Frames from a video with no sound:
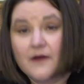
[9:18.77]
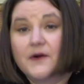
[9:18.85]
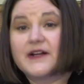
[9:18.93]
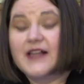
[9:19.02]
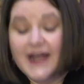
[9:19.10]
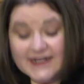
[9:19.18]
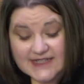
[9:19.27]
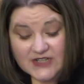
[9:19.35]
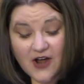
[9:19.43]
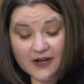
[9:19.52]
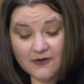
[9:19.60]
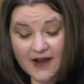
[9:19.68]
Well, Klein
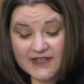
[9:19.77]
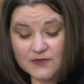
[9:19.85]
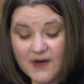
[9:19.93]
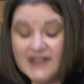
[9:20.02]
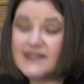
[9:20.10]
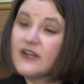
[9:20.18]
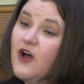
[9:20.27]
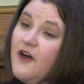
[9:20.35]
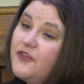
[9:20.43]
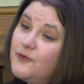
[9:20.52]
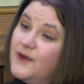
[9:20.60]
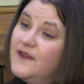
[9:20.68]
Snodgrass writes that
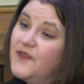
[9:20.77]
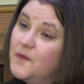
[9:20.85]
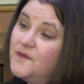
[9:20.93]
all three of the